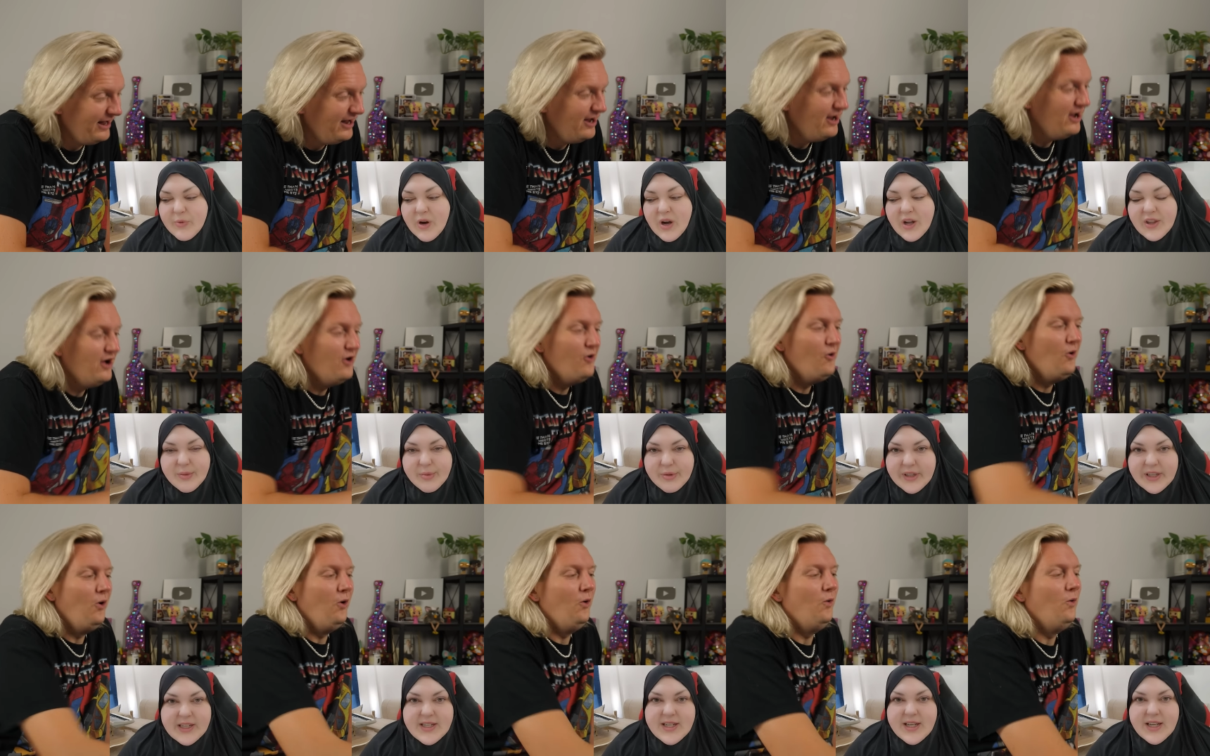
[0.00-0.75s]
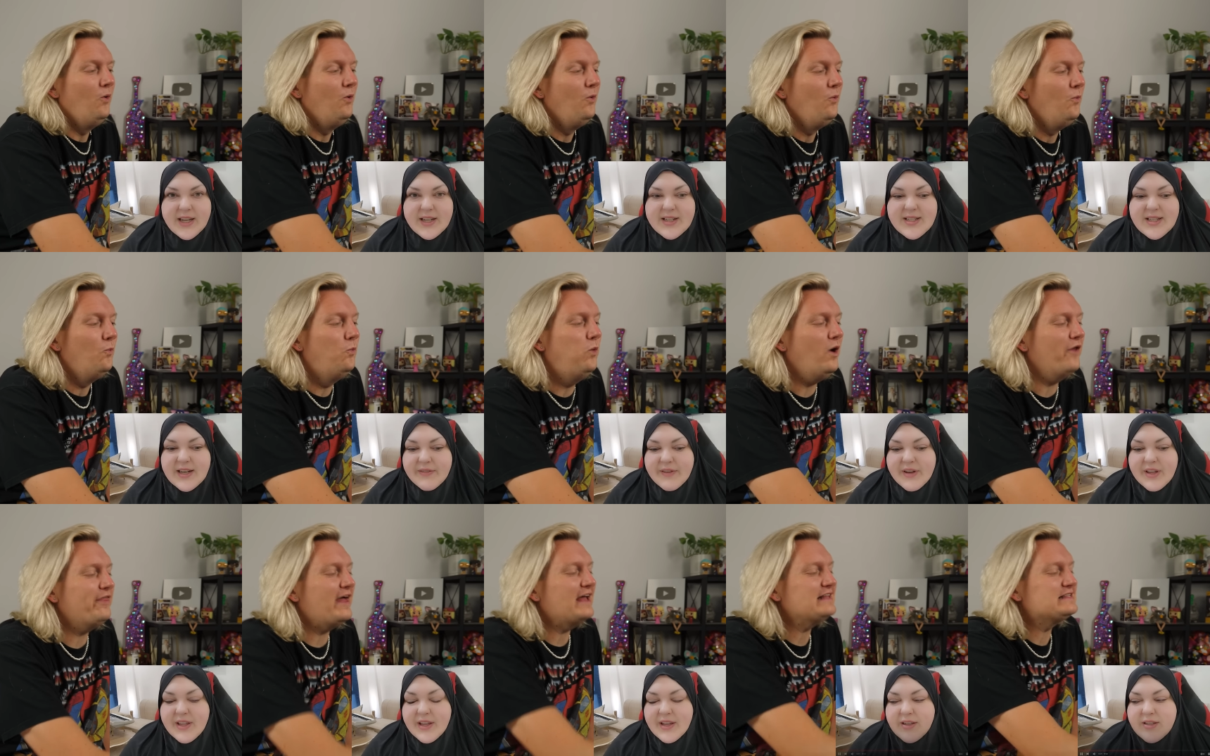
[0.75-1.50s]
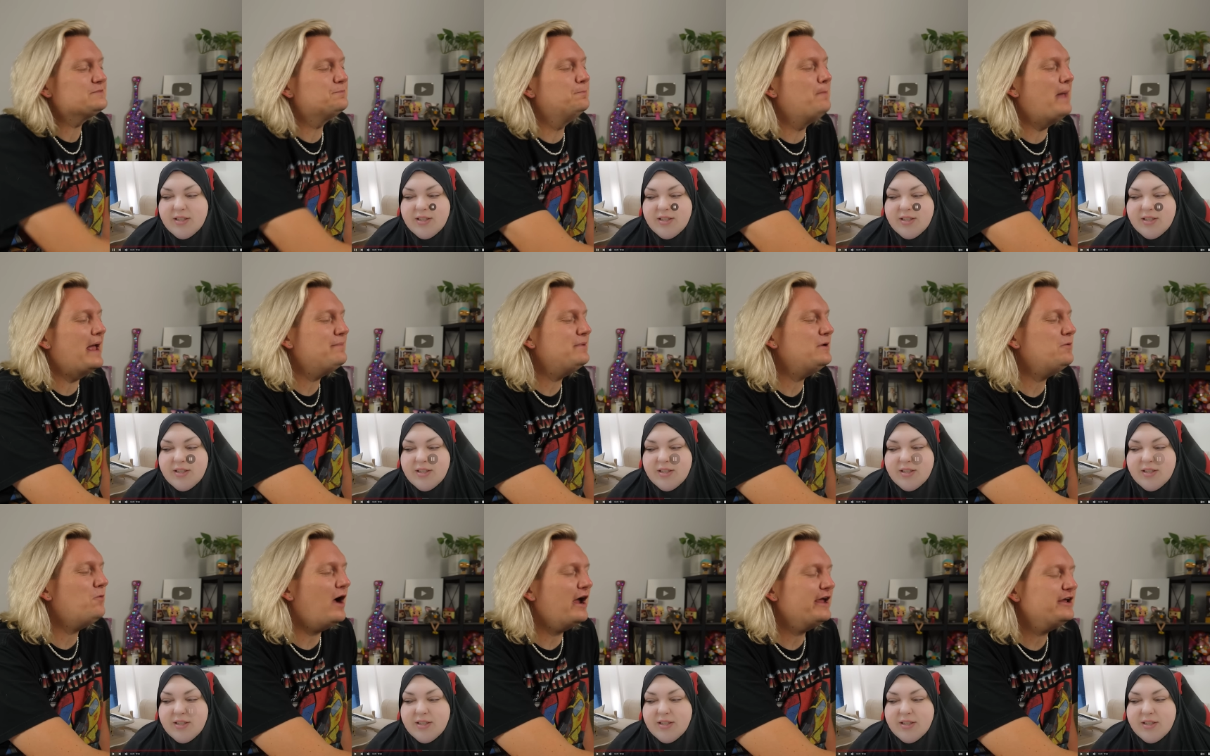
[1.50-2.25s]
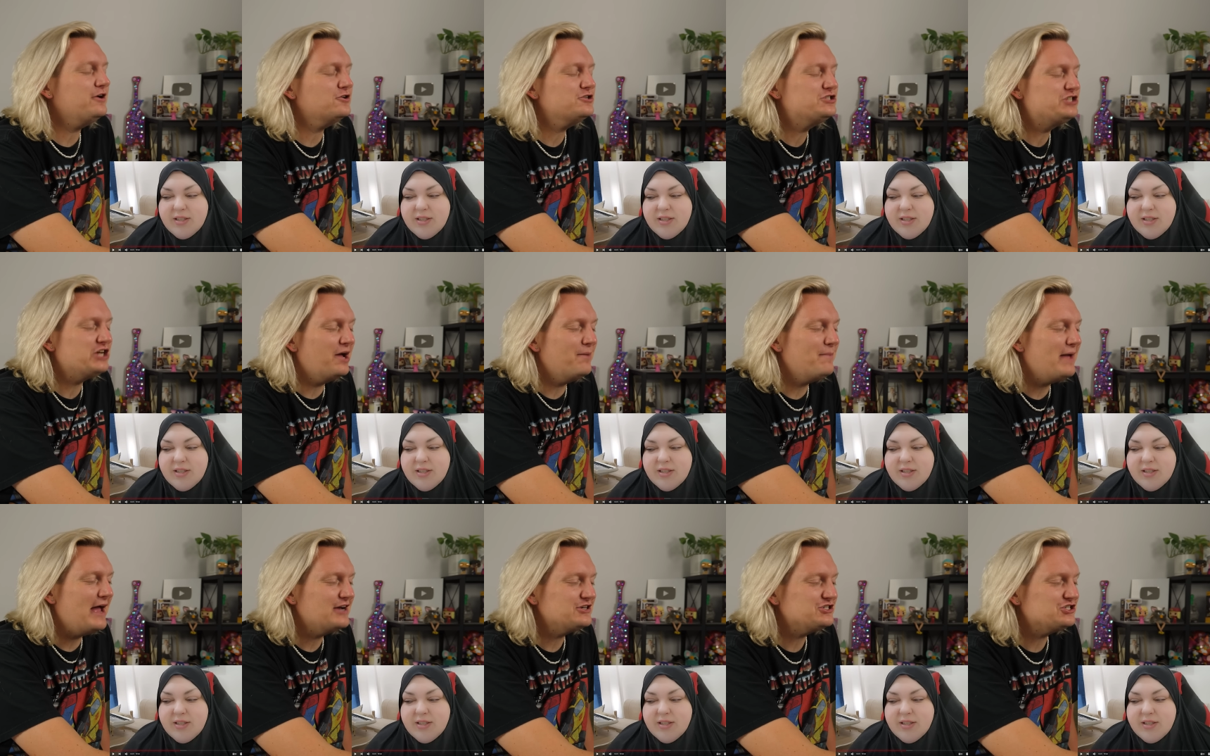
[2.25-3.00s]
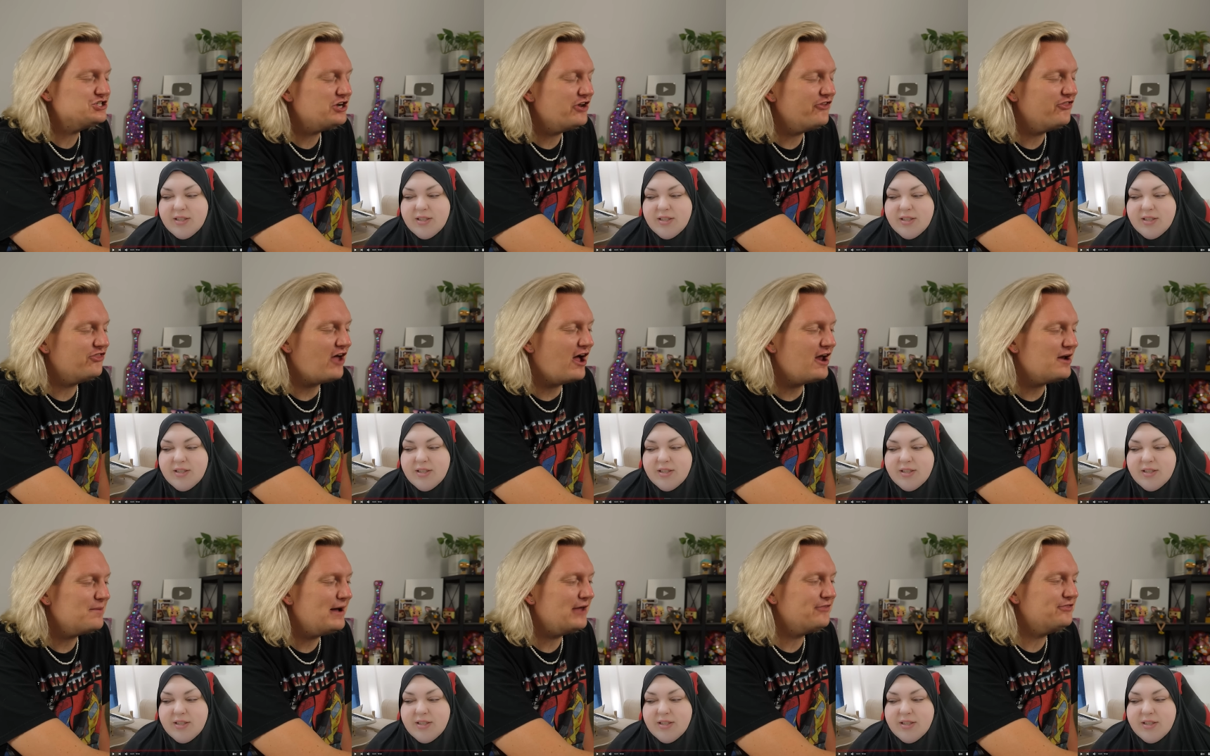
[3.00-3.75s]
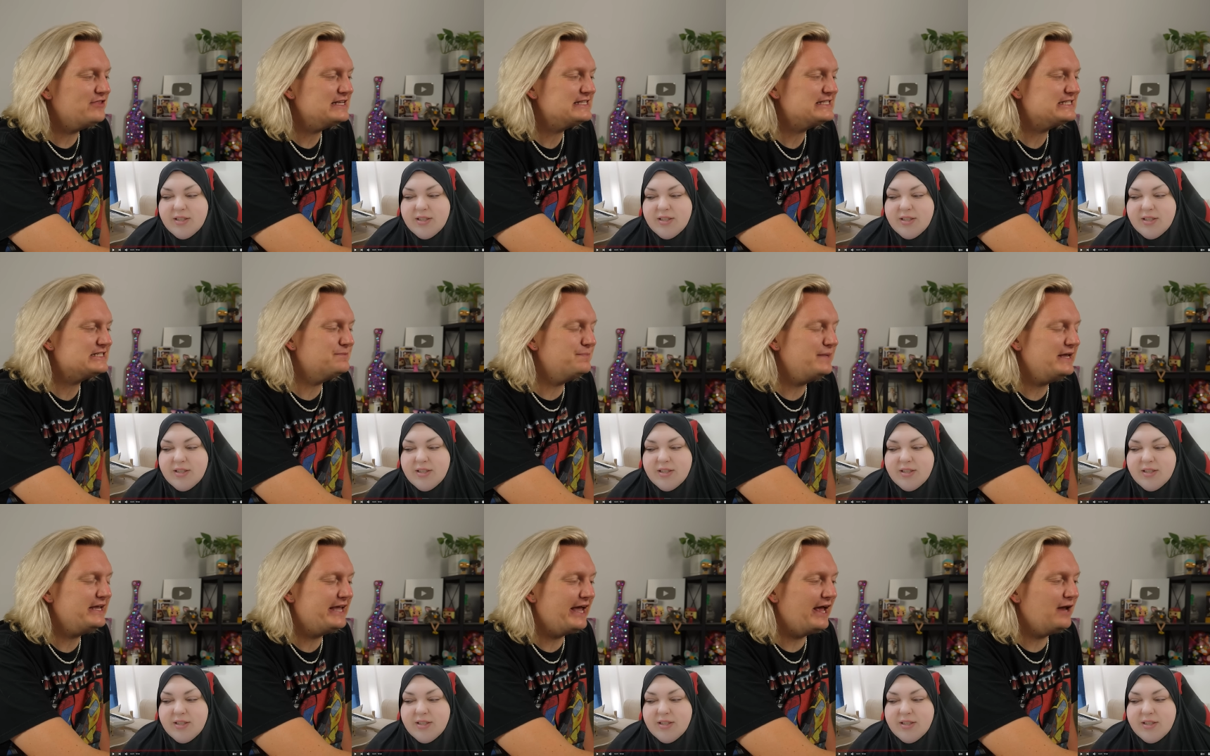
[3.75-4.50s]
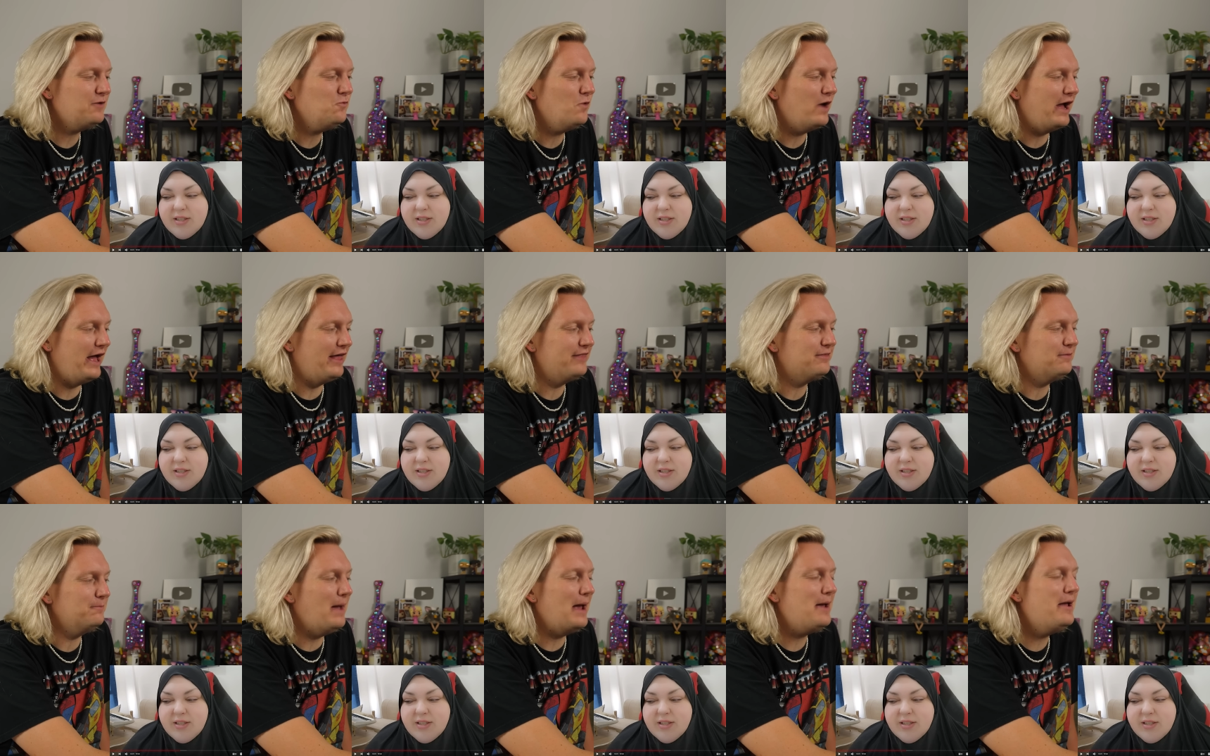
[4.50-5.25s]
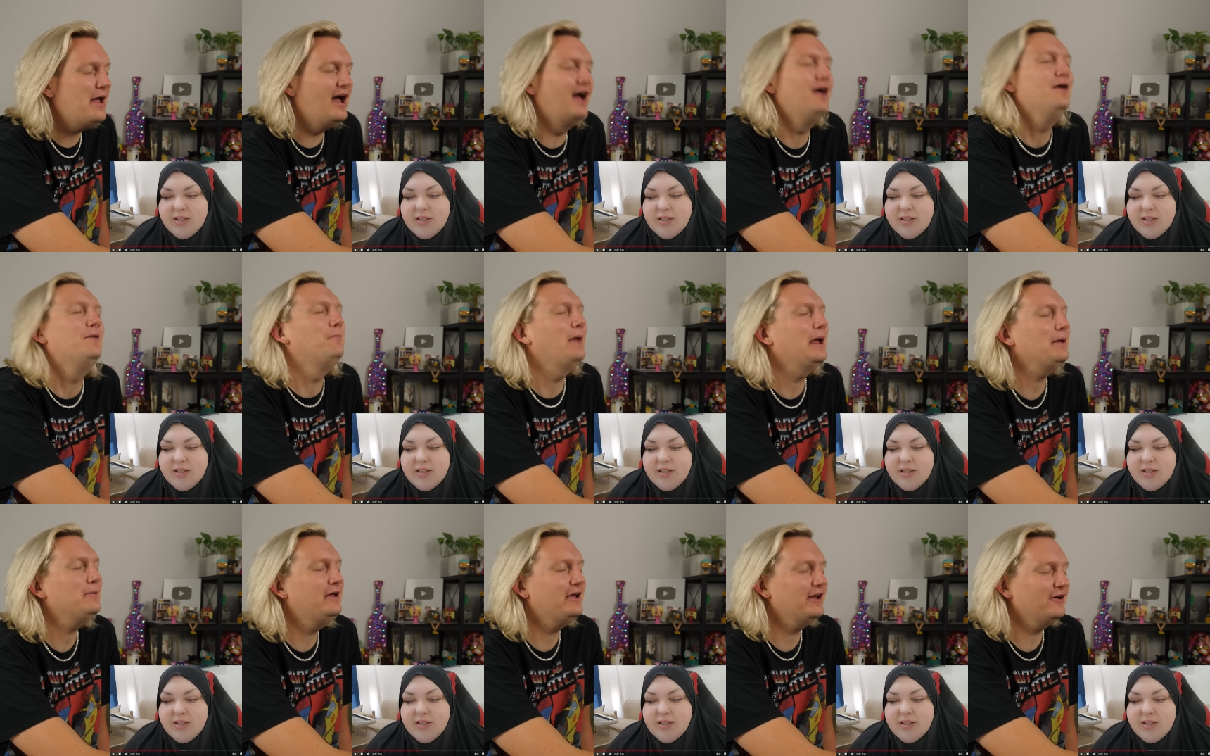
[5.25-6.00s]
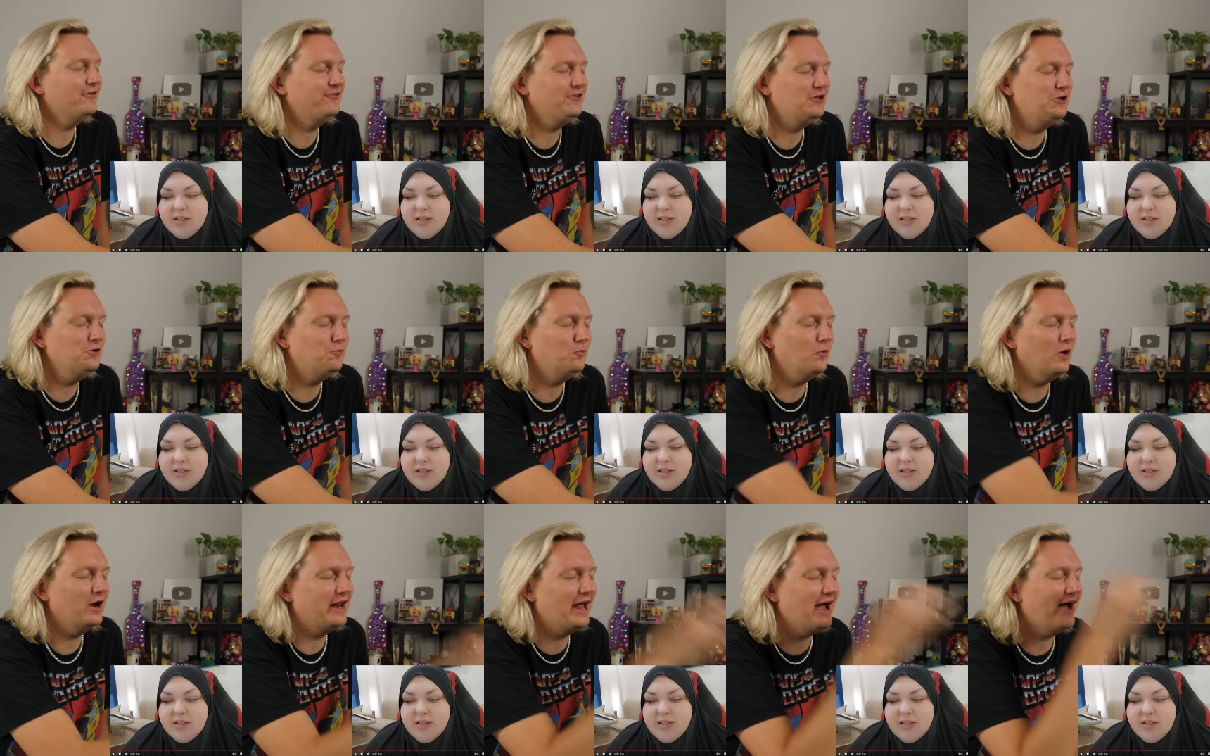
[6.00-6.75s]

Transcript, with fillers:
Speaker 1: on the plane tickets
Speaker 2: and everything. Well, that's maybe why your dumbass should have thought about this to begin with. Maybe if you would